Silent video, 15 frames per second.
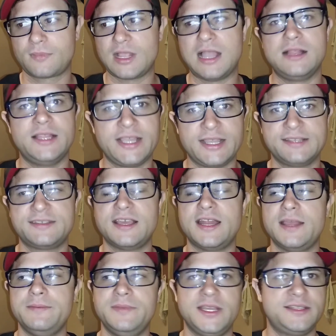I, like I said,
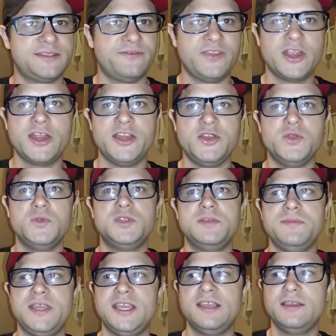I, it's very new to
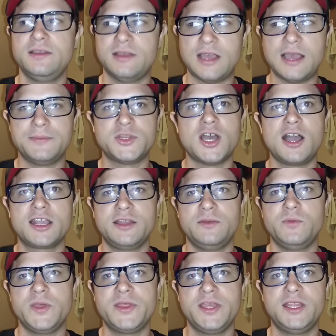me. I'm talking
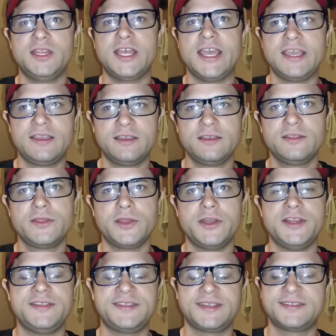within like
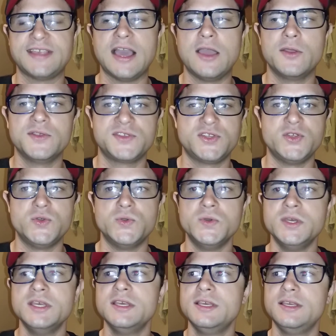thirty-six hours new.
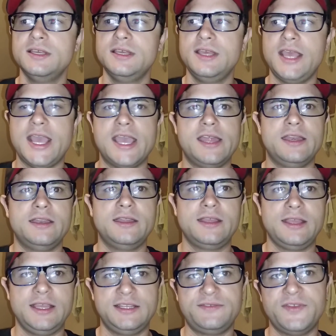And
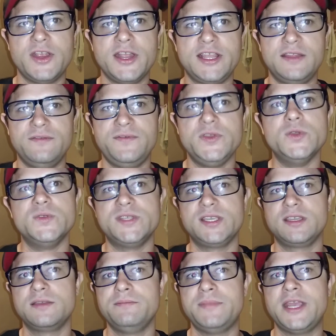it's very
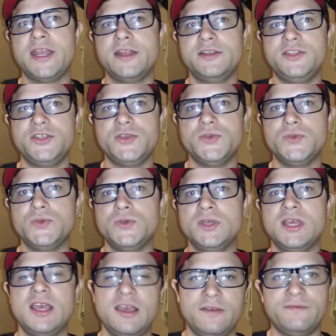confusing compared to
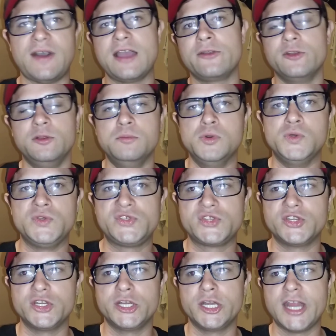Viral
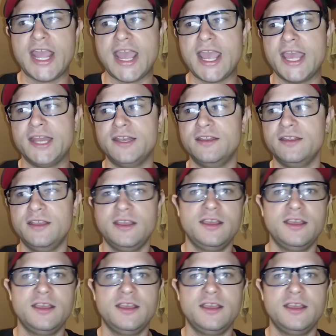Booster and